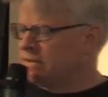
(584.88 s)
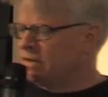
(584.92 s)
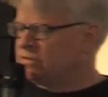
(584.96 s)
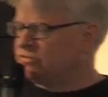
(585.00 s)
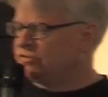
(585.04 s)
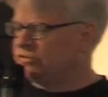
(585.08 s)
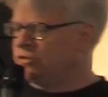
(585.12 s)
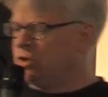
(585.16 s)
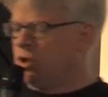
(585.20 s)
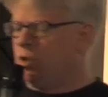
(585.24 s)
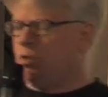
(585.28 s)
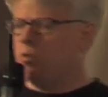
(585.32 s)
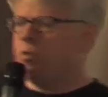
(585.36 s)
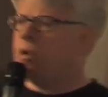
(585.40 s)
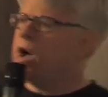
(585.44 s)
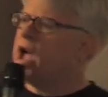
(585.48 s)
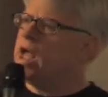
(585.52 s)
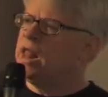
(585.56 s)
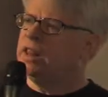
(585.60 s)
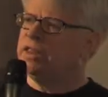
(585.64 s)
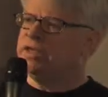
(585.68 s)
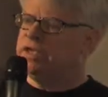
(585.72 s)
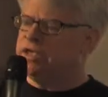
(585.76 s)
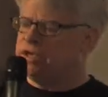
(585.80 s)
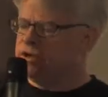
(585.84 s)
So
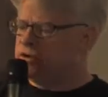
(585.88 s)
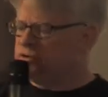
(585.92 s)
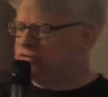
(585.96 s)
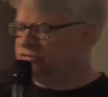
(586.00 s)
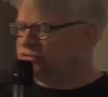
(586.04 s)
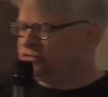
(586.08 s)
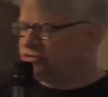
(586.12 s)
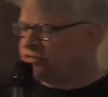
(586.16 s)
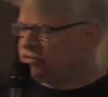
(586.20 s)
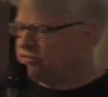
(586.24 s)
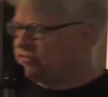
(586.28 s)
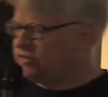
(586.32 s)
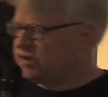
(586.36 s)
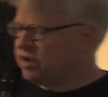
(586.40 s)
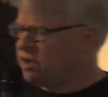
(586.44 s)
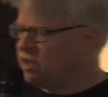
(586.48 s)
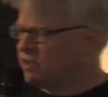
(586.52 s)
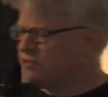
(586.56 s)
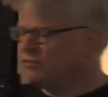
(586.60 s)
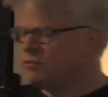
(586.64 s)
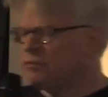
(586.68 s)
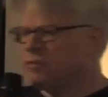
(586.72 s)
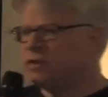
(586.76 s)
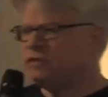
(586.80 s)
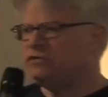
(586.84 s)
while use is the
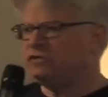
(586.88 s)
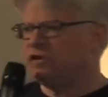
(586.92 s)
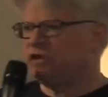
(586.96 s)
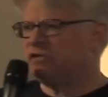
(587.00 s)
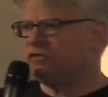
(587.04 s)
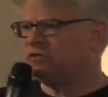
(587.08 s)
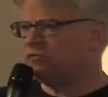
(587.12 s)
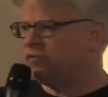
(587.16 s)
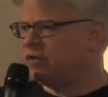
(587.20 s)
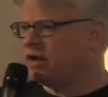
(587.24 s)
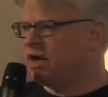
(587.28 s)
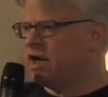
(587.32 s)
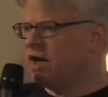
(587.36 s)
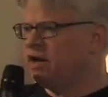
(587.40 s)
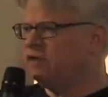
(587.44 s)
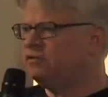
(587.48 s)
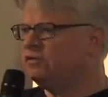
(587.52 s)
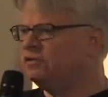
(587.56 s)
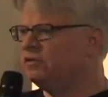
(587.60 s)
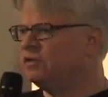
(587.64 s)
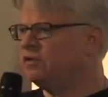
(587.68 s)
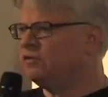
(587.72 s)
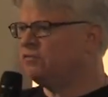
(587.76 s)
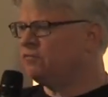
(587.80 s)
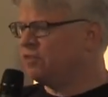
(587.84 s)
ultimate
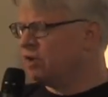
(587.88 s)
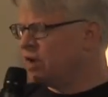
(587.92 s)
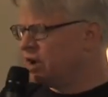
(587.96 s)
justification of